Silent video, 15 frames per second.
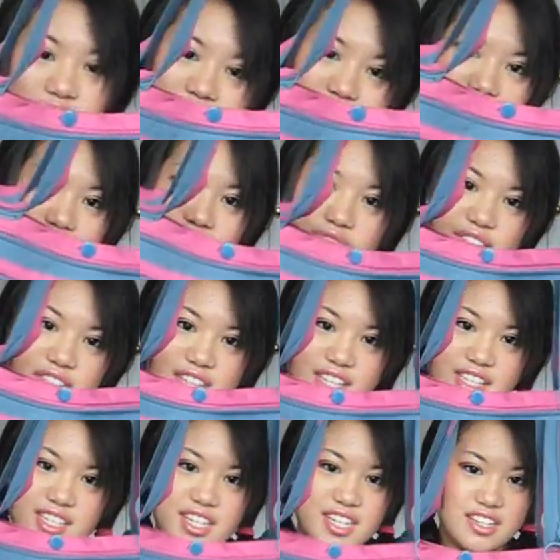retails for
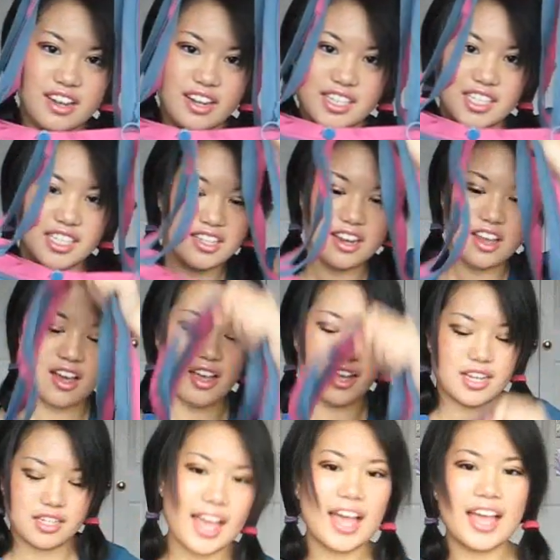
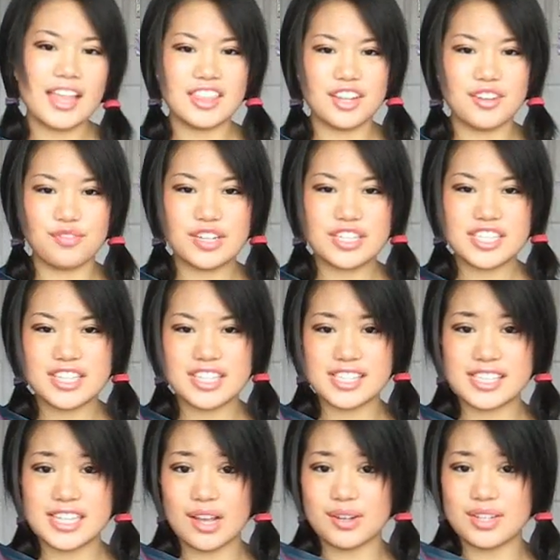$16.99. And they've written
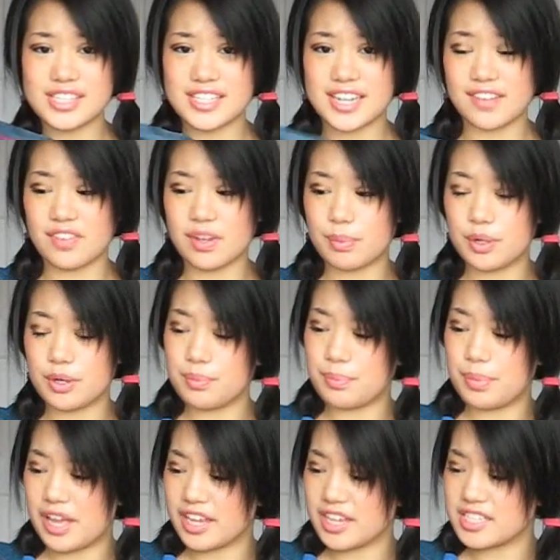this down as navy blue and
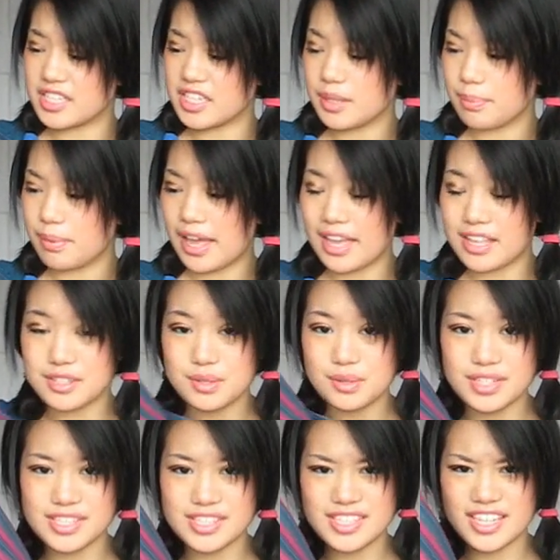burgundy, but as you
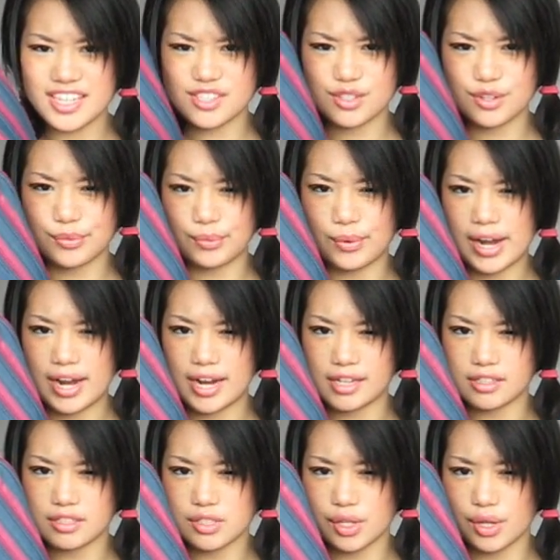can see it's
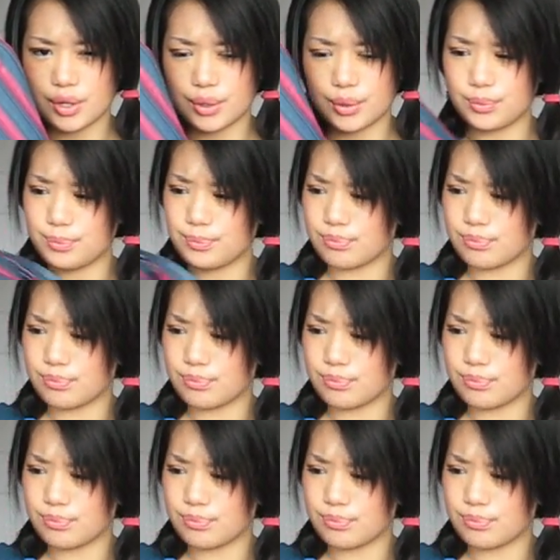grey, so